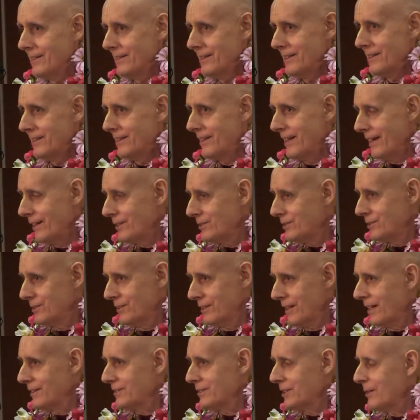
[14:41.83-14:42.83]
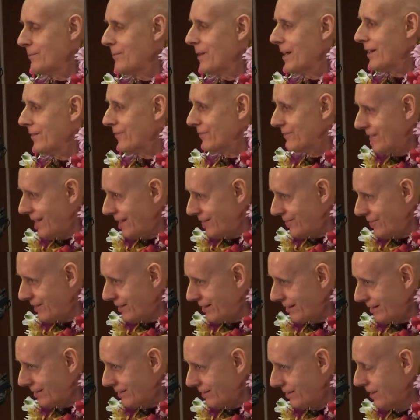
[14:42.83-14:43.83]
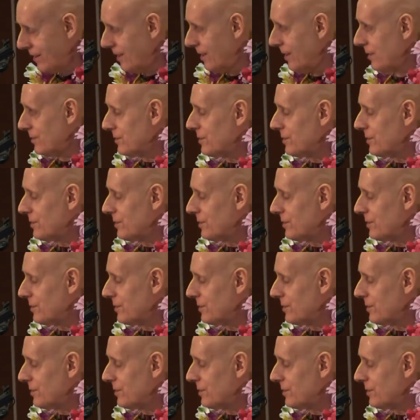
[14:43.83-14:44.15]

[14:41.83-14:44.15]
that things do not come out of nothing.